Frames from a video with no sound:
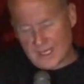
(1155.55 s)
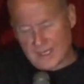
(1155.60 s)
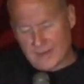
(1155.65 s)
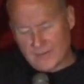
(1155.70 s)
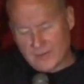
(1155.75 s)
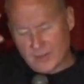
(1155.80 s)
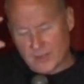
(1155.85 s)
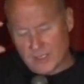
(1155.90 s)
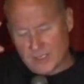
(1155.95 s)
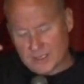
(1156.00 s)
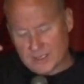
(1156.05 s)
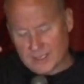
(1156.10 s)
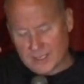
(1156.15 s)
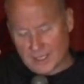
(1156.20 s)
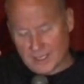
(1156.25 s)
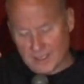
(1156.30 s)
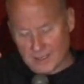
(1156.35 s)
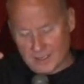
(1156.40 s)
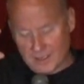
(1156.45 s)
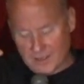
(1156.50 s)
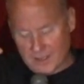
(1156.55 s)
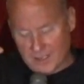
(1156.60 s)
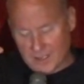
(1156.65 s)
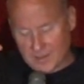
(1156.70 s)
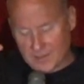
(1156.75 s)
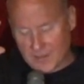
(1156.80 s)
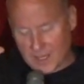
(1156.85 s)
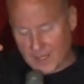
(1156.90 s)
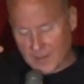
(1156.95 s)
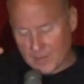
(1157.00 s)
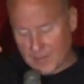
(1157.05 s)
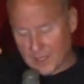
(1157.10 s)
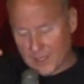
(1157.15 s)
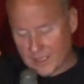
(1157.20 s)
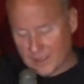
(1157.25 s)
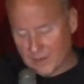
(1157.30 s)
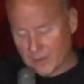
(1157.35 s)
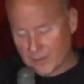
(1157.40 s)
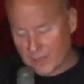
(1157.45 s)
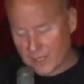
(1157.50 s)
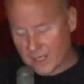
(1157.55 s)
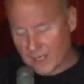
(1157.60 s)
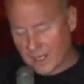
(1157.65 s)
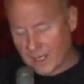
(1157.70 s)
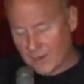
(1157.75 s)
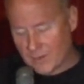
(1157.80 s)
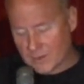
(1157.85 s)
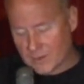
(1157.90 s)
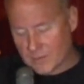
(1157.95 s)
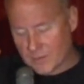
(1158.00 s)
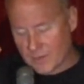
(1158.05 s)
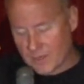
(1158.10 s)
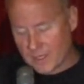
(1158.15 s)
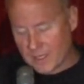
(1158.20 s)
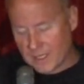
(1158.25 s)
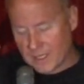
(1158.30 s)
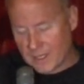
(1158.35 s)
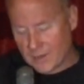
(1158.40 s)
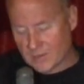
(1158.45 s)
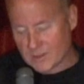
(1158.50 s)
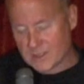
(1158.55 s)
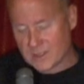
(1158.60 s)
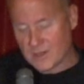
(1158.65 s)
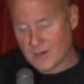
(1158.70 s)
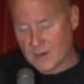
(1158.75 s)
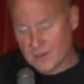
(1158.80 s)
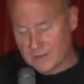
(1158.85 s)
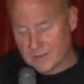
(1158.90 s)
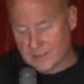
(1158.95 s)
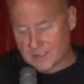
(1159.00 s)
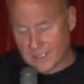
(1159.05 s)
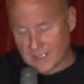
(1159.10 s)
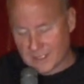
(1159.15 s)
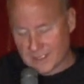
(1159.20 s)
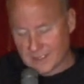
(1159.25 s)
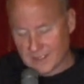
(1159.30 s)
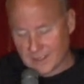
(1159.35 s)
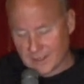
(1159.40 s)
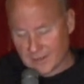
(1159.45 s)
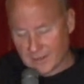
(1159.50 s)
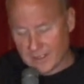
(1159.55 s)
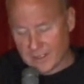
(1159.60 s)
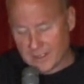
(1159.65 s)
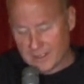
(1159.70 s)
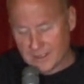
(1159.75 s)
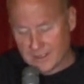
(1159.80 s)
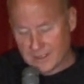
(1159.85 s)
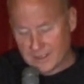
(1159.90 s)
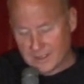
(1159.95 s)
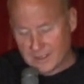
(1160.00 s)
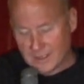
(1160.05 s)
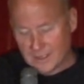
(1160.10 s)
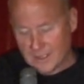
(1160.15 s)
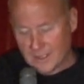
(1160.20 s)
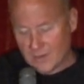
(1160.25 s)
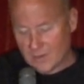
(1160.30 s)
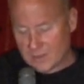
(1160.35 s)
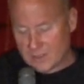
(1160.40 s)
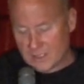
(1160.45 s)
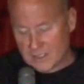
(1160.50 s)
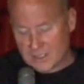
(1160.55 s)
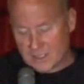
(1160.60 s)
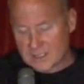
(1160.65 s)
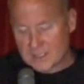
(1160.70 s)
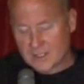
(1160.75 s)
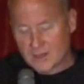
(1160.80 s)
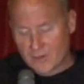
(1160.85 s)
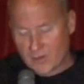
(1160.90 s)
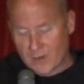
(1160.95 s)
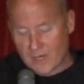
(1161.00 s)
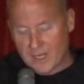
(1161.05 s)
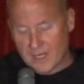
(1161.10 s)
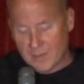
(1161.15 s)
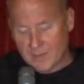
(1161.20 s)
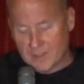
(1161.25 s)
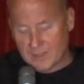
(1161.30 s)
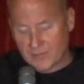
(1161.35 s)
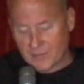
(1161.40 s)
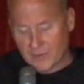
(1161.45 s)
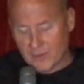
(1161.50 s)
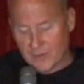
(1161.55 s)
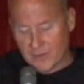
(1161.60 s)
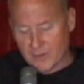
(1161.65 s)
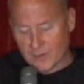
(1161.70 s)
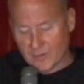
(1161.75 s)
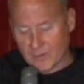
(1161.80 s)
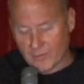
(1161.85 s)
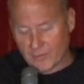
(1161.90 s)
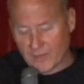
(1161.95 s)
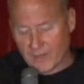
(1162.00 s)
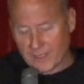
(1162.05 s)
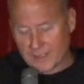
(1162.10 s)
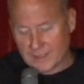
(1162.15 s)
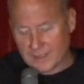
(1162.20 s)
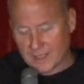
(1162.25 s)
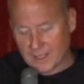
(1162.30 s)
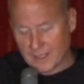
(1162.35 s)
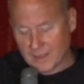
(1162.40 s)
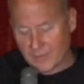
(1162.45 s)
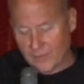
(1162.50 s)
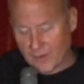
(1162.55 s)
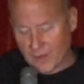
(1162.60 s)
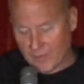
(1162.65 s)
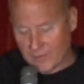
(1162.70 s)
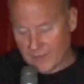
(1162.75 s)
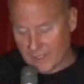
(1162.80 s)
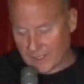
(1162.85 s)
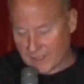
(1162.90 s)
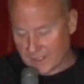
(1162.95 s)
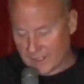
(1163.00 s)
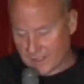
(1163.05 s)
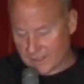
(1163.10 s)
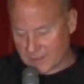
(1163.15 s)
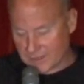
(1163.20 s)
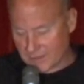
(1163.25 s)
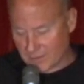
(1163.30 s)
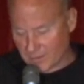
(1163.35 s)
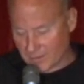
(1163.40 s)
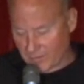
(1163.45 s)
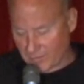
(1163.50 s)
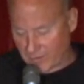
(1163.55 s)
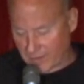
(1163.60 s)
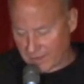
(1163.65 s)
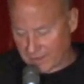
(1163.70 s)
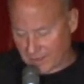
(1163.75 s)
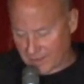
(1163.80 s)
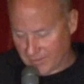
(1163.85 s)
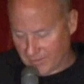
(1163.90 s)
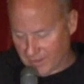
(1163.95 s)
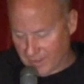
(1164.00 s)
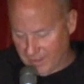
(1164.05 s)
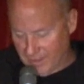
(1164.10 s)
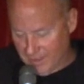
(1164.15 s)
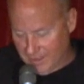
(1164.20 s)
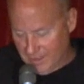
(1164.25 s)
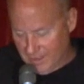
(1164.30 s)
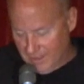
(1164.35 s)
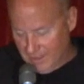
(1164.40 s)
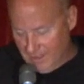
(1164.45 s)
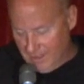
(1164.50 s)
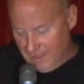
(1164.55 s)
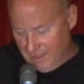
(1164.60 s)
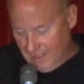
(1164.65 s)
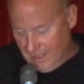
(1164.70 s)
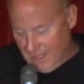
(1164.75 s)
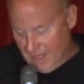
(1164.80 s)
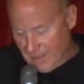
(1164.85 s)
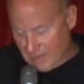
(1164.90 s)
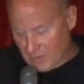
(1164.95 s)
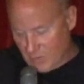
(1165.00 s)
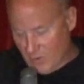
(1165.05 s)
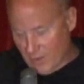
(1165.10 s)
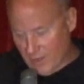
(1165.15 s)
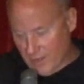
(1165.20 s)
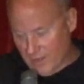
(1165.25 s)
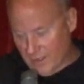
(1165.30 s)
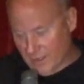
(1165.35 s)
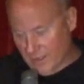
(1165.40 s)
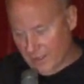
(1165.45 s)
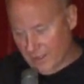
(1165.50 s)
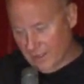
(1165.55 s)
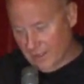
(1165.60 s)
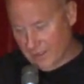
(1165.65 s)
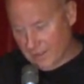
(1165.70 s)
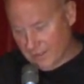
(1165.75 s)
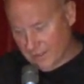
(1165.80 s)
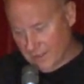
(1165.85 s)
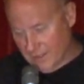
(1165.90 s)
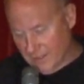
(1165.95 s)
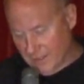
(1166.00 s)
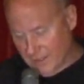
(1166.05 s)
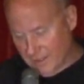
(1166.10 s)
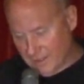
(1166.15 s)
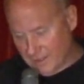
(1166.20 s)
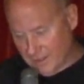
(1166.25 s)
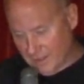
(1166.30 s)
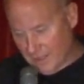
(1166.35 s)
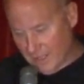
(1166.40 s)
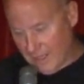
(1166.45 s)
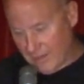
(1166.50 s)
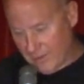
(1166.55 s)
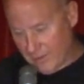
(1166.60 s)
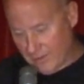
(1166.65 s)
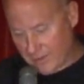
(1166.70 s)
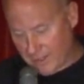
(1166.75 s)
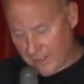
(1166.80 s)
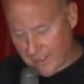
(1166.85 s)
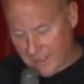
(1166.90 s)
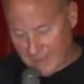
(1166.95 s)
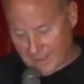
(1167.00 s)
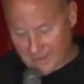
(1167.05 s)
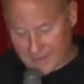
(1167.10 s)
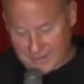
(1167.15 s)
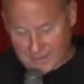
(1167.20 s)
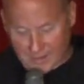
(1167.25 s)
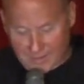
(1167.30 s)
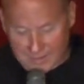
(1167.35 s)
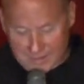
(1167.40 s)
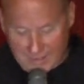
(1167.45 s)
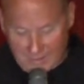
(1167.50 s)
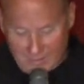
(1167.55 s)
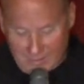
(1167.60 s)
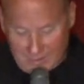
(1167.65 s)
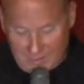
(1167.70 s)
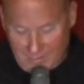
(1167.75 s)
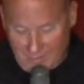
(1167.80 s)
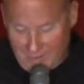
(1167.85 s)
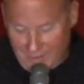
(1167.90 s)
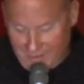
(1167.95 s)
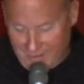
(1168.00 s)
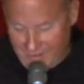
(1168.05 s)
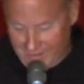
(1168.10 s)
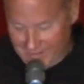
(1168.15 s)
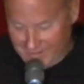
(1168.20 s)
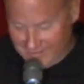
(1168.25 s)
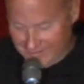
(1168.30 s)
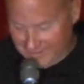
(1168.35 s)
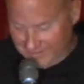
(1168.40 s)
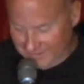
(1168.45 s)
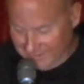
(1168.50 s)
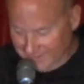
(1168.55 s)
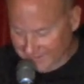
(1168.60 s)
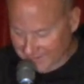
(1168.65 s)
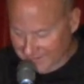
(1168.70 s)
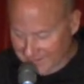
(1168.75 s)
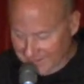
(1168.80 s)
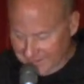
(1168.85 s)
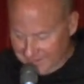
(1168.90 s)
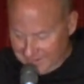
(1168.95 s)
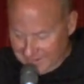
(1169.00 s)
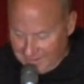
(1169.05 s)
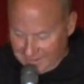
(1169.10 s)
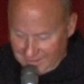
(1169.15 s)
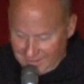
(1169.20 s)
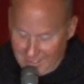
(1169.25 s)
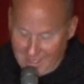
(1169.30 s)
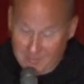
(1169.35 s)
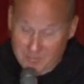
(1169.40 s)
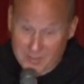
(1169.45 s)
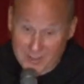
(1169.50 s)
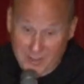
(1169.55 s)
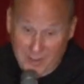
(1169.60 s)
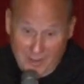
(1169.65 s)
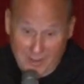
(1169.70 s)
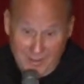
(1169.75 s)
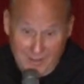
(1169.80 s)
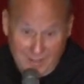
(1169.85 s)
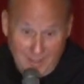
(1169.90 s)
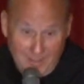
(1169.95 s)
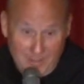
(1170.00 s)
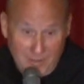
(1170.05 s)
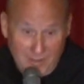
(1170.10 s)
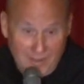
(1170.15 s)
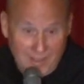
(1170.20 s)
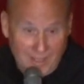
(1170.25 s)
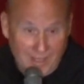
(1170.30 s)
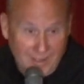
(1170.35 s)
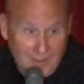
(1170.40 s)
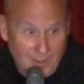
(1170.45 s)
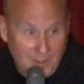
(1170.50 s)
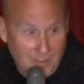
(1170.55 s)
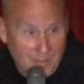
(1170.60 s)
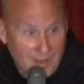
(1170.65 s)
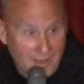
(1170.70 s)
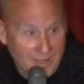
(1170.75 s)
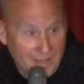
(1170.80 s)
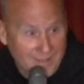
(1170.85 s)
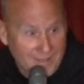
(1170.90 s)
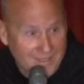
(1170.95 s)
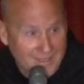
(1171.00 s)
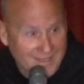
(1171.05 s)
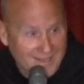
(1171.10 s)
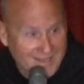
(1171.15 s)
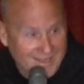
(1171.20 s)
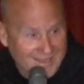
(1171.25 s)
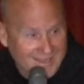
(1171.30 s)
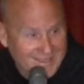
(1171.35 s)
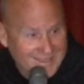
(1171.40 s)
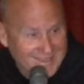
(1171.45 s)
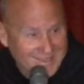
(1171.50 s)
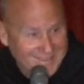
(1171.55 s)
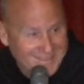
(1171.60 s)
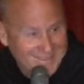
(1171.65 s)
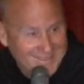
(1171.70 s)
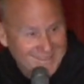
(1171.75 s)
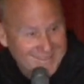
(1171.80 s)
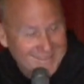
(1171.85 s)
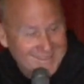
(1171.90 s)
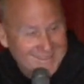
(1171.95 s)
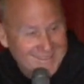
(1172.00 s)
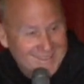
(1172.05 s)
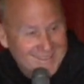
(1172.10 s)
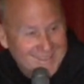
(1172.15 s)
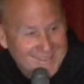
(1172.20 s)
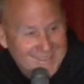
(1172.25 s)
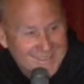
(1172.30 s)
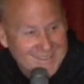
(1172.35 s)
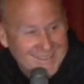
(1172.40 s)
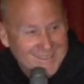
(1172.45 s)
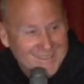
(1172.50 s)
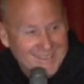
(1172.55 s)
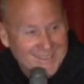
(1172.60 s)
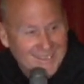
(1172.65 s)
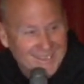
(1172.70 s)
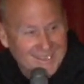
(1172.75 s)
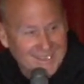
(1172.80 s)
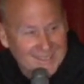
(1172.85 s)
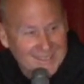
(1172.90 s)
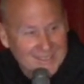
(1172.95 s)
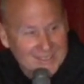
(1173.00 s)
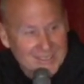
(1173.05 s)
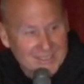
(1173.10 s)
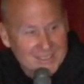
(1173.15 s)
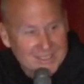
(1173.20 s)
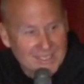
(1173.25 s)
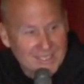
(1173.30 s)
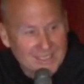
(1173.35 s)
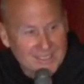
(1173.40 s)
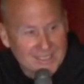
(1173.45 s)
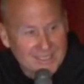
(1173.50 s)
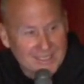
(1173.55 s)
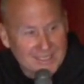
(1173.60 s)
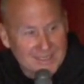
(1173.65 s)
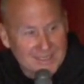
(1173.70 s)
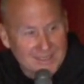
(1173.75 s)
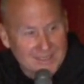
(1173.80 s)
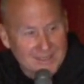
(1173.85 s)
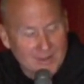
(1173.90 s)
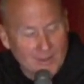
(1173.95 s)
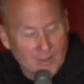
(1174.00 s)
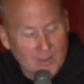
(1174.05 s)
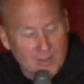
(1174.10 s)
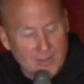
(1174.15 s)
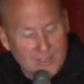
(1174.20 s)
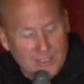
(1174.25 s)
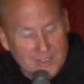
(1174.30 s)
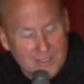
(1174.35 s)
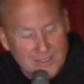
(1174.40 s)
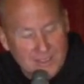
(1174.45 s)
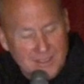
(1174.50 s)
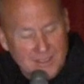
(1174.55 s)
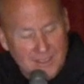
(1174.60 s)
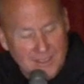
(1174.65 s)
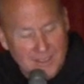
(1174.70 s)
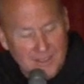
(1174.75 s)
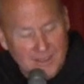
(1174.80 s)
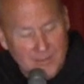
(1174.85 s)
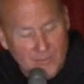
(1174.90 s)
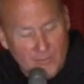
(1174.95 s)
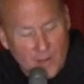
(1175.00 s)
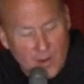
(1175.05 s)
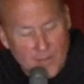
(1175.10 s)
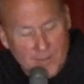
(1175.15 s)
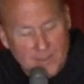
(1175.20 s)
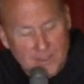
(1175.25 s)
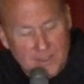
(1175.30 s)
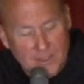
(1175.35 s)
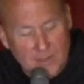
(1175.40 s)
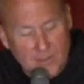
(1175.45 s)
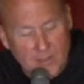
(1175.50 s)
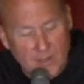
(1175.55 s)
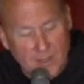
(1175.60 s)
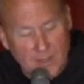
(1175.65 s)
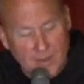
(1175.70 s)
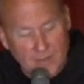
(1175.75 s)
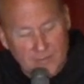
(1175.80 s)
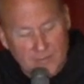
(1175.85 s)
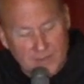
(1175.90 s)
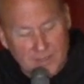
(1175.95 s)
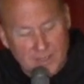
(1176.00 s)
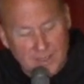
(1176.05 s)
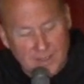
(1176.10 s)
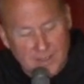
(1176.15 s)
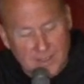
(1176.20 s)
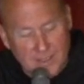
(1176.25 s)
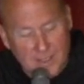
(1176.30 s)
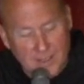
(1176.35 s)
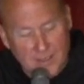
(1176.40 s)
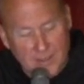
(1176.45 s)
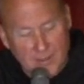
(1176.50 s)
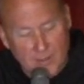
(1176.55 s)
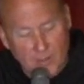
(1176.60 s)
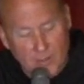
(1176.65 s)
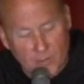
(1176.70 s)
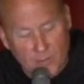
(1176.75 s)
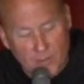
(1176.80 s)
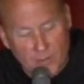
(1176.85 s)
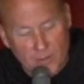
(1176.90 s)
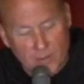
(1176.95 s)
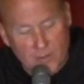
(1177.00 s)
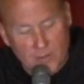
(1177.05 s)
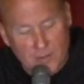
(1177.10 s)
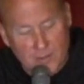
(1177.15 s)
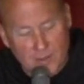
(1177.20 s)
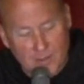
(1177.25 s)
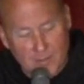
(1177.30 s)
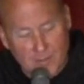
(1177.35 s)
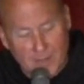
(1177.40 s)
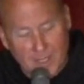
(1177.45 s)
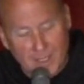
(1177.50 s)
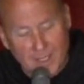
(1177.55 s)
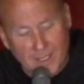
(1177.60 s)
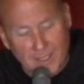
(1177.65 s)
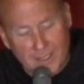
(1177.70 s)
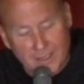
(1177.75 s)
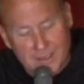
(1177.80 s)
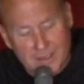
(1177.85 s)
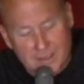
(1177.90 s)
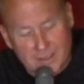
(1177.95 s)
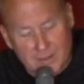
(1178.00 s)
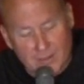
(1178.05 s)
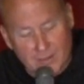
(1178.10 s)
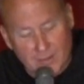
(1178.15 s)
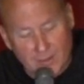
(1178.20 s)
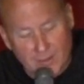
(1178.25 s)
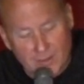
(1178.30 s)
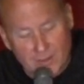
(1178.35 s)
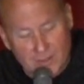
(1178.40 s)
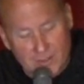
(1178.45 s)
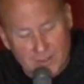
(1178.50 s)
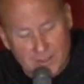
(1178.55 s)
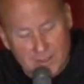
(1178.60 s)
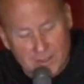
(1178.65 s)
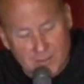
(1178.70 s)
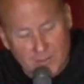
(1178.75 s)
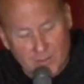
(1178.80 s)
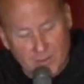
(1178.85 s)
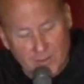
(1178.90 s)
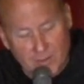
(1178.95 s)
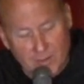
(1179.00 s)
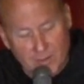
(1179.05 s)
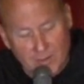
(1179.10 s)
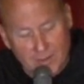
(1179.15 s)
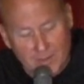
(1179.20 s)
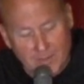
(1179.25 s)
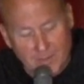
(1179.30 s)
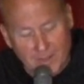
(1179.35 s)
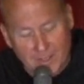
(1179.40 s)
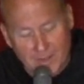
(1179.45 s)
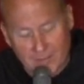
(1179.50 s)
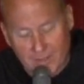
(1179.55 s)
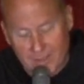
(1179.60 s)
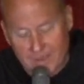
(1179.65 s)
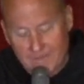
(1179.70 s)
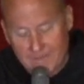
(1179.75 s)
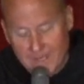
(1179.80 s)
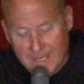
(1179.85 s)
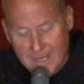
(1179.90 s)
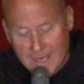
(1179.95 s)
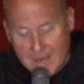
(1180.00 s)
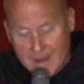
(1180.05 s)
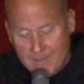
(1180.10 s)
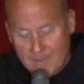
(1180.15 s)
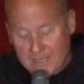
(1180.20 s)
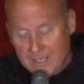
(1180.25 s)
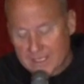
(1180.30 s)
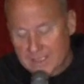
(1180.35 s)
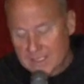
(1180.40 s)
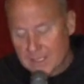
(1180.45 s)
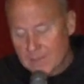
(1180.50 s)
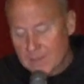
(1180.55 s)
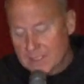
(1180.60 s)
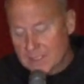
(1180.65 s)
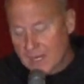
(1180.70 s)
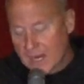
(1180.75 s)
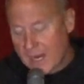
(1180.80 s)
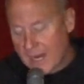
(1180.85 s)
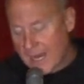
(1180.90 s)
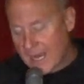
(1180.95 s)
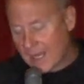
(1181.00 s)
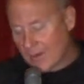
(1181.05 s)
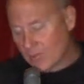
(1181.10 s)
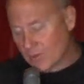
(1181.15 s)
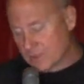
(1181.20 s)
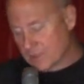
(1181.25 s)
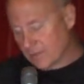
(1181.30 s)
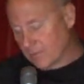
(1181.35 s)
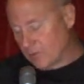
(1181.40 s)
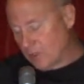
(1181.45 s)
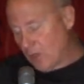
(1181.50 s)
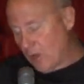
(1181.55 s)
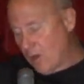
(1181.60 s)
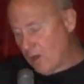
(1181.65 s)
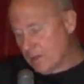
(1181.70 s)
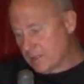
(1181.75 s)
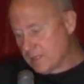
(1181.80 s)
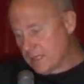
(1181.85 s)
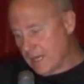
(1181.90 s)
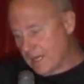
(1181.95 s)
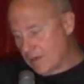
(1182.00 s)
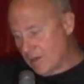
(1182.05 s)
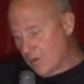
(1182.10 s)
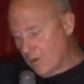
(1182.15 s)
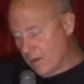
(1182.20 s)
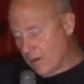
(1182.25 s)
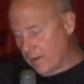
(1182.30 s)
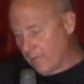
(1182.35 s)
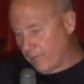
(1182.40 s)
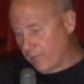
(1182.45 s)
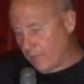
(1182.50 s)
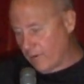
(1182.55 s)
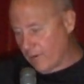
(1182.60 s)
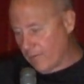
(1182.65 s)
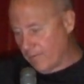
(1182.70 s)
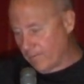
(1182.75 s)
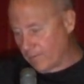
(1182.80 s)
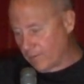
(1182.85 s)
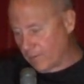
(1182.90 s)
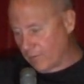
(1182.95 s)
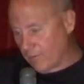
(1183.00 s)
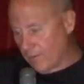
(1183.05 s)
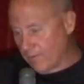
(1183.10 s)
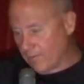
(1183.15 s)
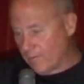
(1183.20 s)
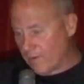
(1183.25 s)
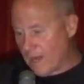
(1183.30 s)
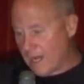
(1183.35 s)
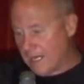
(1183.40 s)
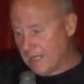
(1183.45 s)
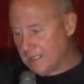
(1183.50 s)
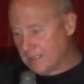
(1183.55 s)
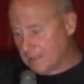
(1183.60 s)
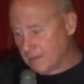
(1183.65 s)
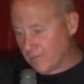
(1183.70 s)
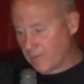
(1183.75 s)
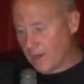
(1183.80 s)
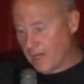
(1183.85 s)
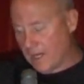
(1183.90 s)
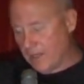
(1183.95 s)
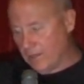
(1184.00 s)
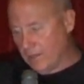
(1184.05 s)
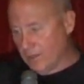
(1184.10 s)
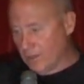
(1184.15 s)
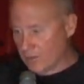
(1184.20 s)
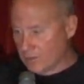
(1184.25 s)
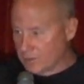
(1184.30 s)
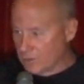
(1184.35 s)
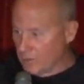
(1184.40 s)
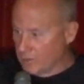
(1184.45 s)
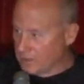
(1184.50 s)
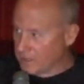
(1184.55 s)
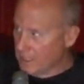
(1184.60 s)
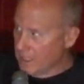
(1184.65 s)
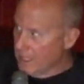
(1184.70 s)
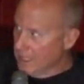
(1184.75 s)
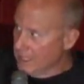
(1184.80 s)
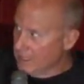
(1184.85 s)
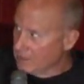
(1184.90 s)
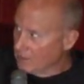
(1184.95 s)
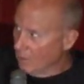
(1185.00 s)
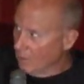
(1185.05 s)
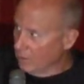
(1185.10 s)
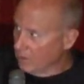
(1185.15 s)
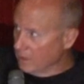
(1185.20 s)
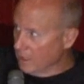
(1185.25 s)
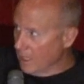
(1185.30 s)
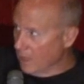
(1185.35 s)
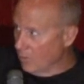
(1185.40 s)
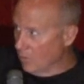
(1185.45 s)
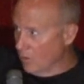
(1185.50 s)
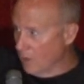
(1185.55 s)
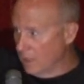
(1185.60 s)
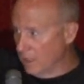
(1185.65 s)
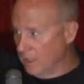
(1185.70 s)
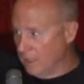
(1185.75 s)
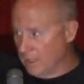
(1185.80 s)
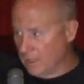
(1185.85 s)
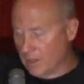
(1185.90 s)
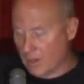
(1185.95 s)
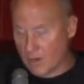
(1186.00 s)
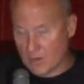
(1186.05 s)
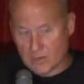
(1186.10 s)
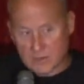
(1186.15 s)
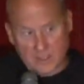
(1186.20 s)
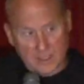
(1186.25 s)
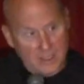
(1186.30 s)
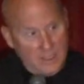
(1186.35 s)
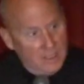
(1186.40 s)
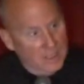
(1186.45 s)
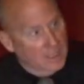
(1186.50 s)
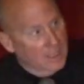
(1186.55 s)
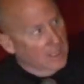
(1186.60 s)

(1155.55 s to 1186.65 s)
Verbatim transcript: of gives you an insight in, into my mind. Okay, I was praying and I was Tarzan. All right, which is just a great image for you to reflect on if you have nothing else to reflect on. Right, I was wearing the little little leather thing that Tarzan was wearing. I'm sorry that I put that in your mind. Yeah, yeah. Let's just let's just Lord, just Romans 12 says uh, the Lord renews our mind. So, Lord, you just renew the mind, right? But this image I had was of Tarzan going from, from vine to vine, you know? So he's, he's holding on one and he goes and he,